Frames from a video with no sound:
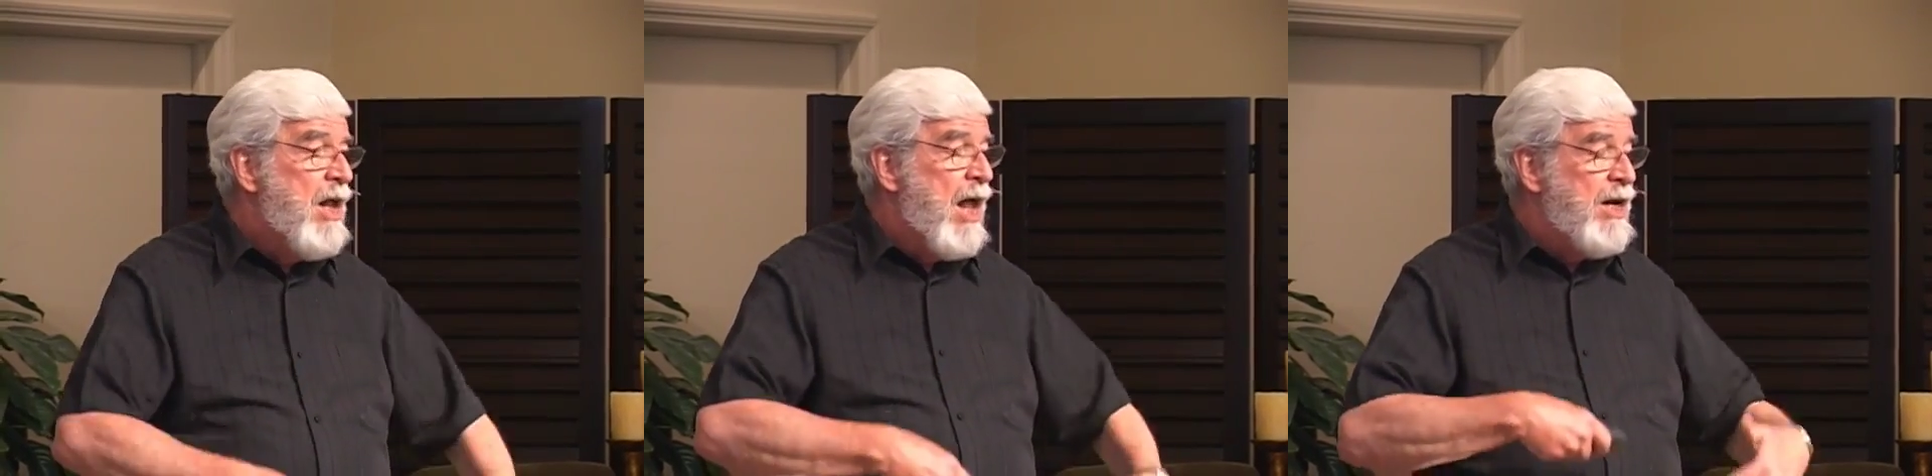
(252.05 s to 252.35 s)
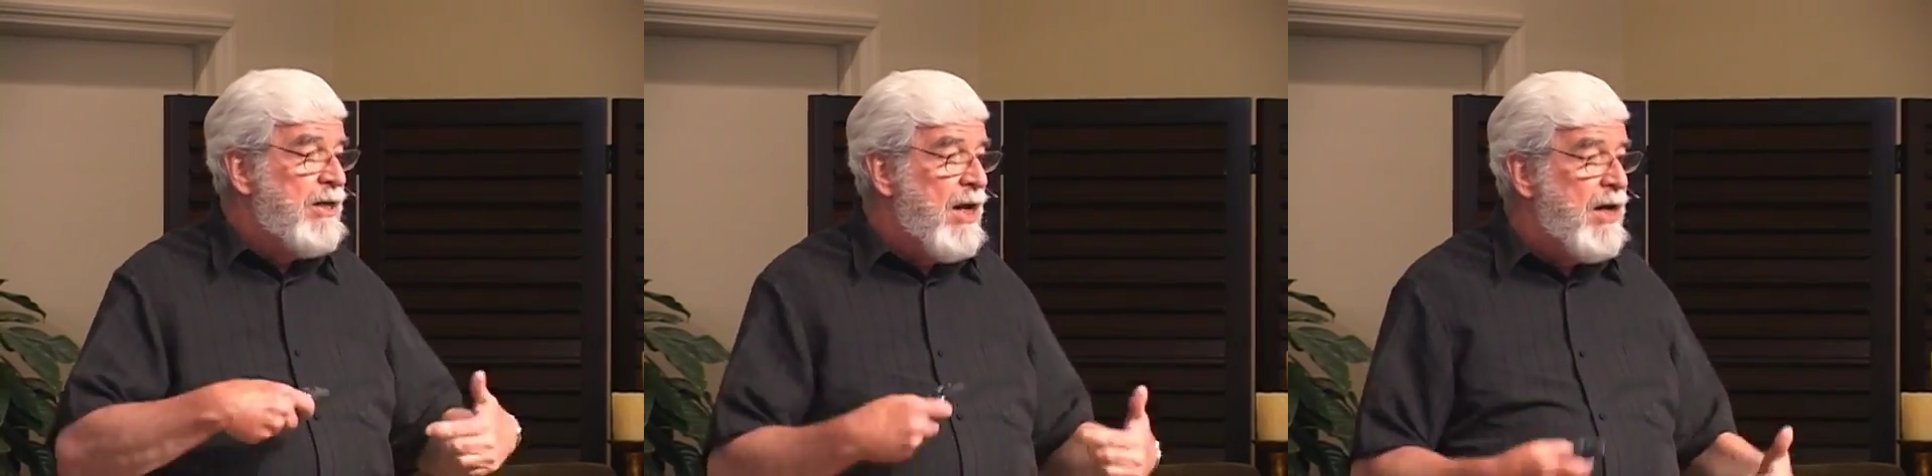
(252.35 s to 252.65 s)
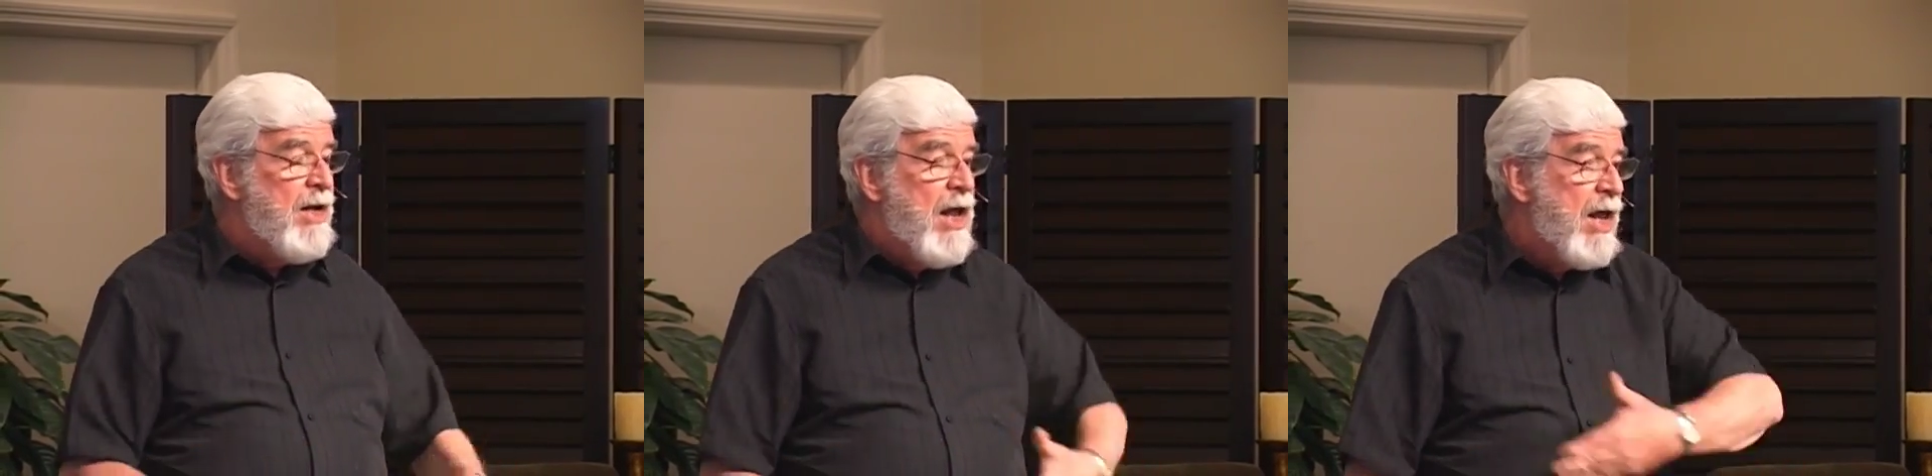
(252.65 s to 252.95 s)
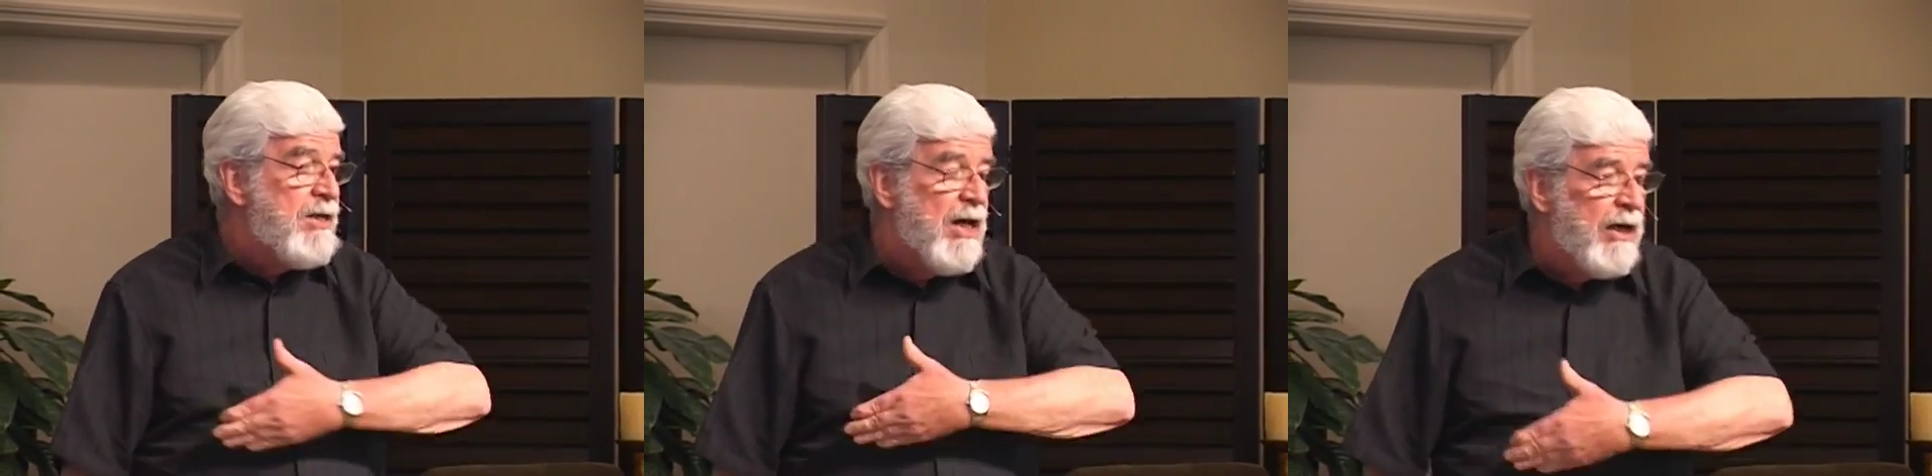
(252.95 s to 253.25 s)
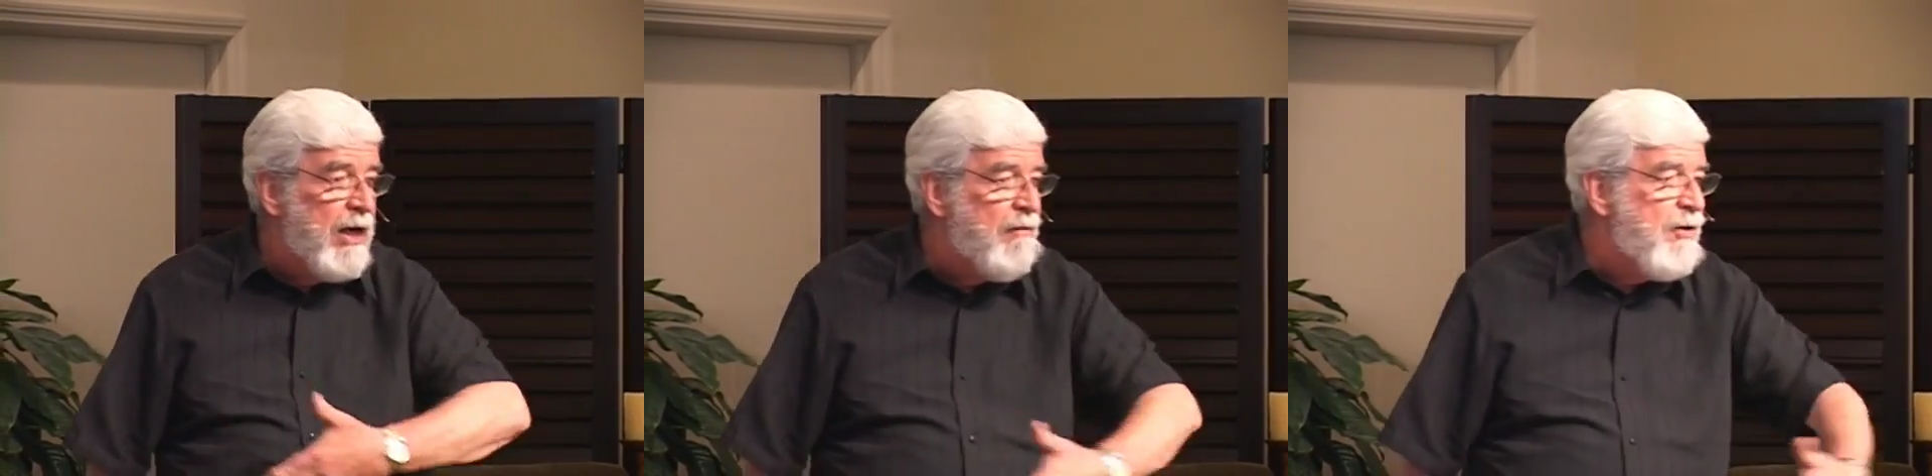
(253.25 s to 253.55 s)
and again and tell
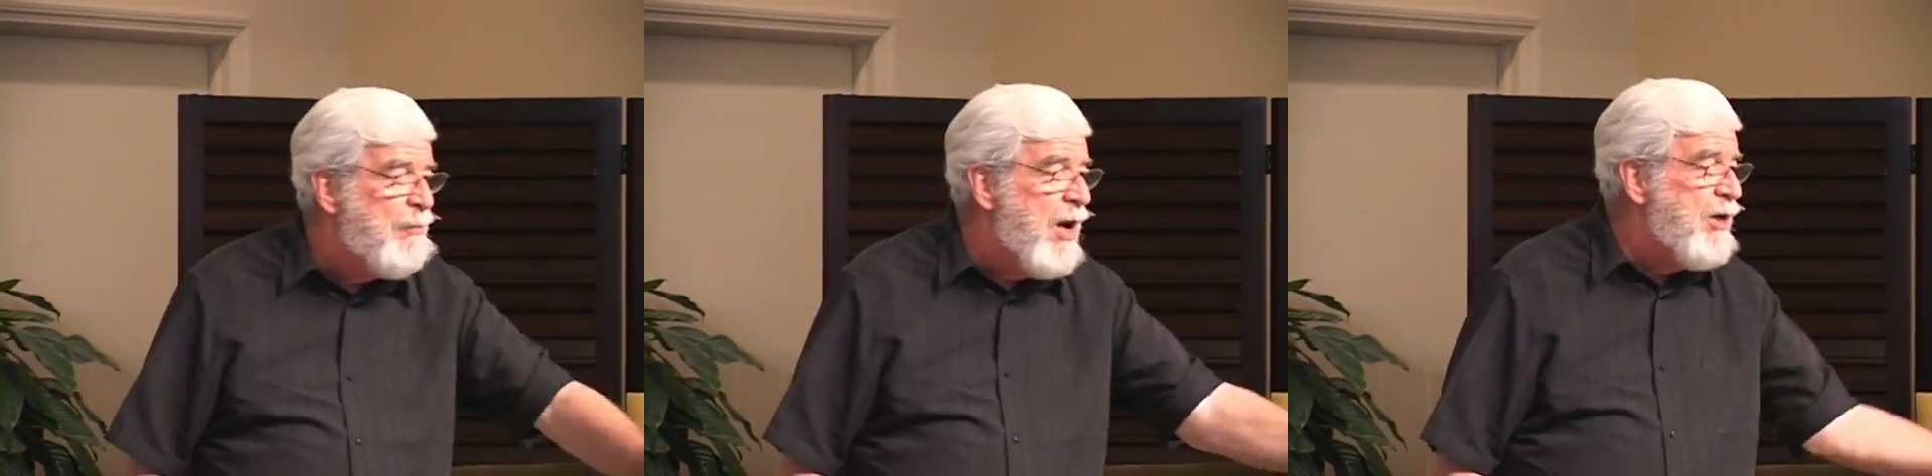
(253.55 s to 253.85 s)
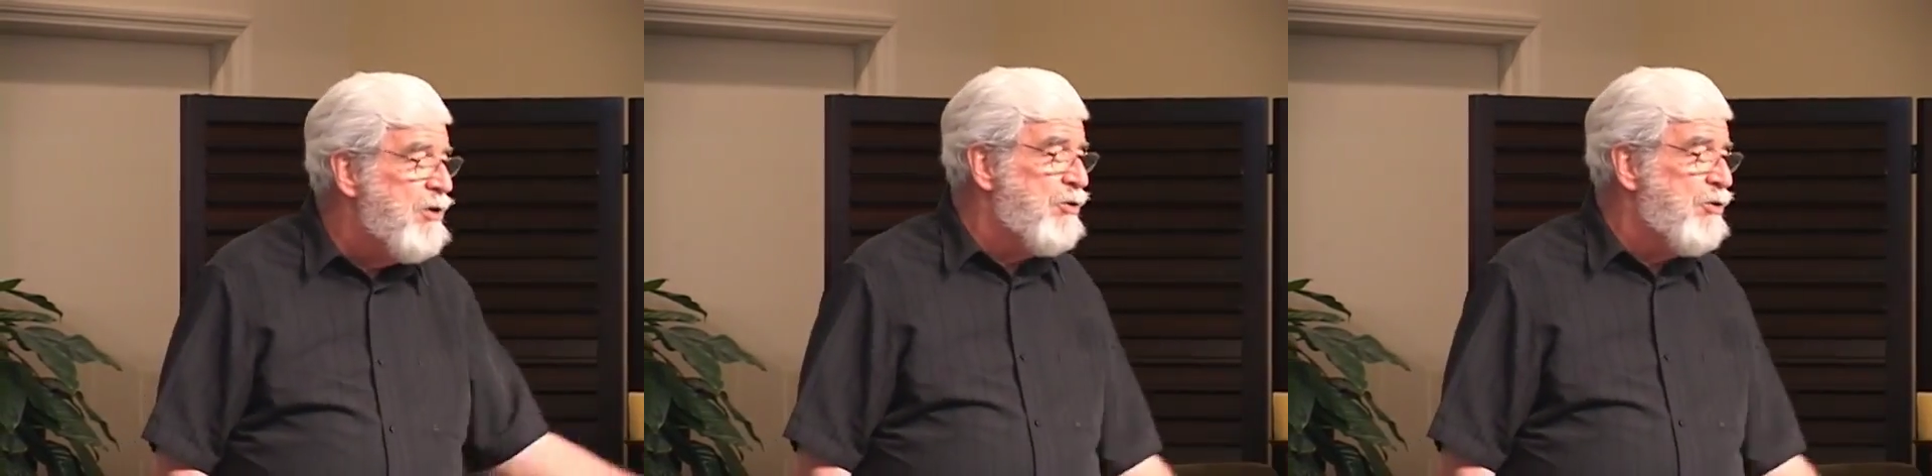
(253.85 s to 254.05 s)
everybody your